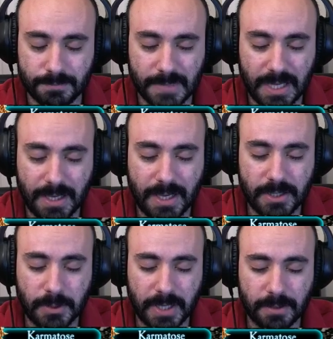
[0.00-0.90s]
I
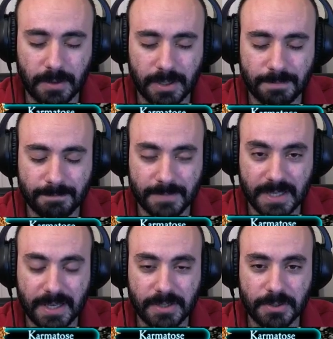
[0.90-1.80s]
hate you, Angron. I
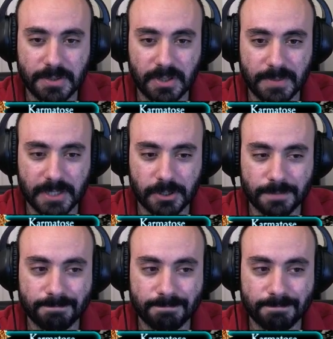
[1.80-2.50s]
hate you so much.